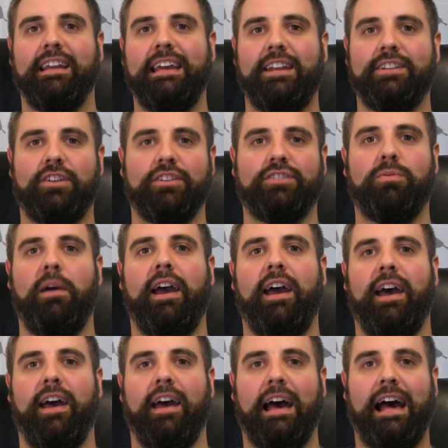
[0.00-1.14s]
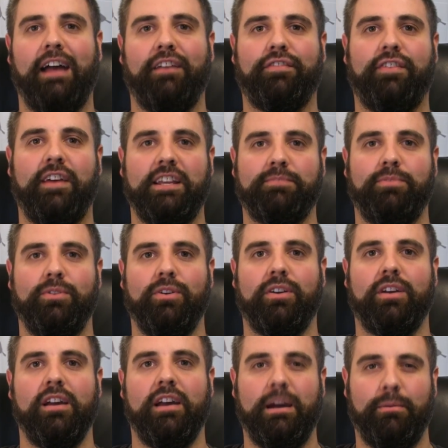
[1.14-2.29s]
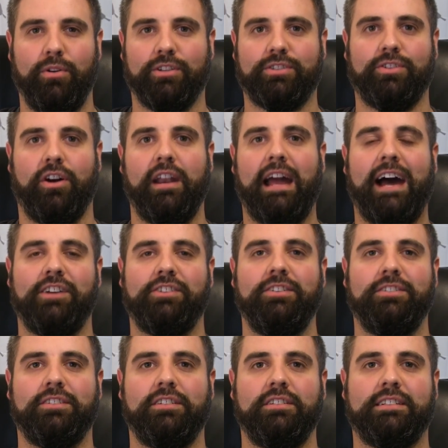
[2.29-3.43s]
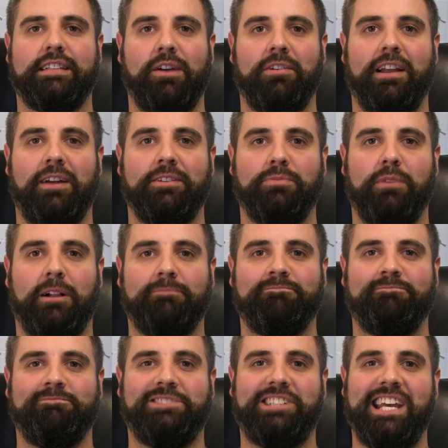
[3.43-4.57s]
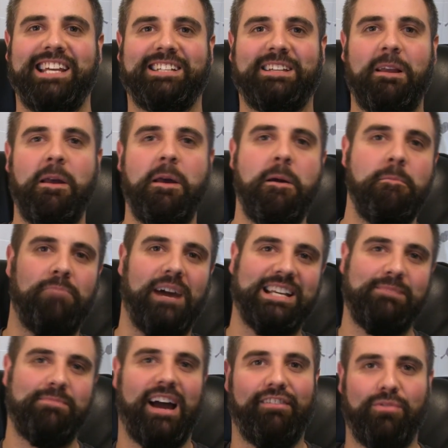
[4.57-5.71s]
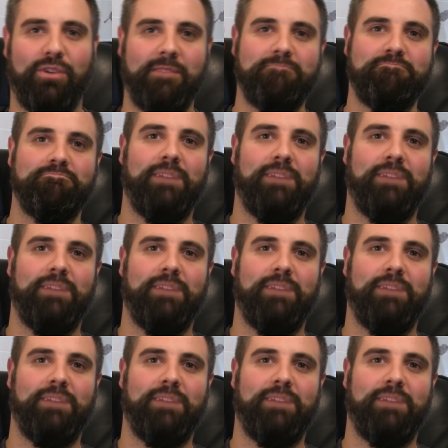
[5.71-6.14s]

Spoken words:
get us on Twitter and Facebook. We're also on iTunes and SoundCloud as well. Cheers, bye everyone,